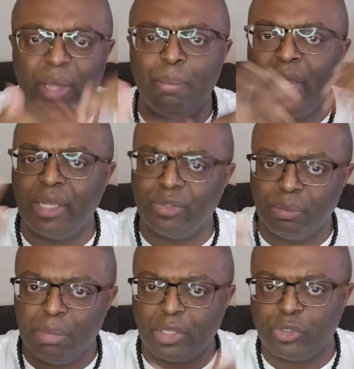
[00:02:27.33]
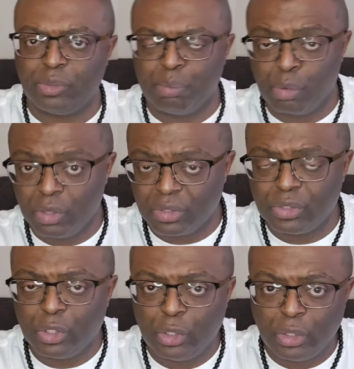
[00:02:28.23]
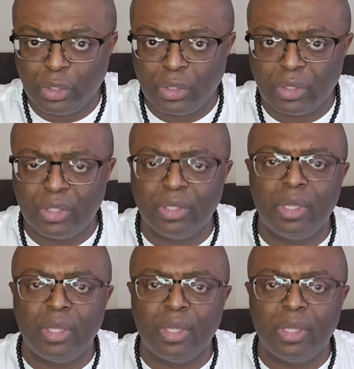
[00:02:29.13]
that makes Miss Brooks look,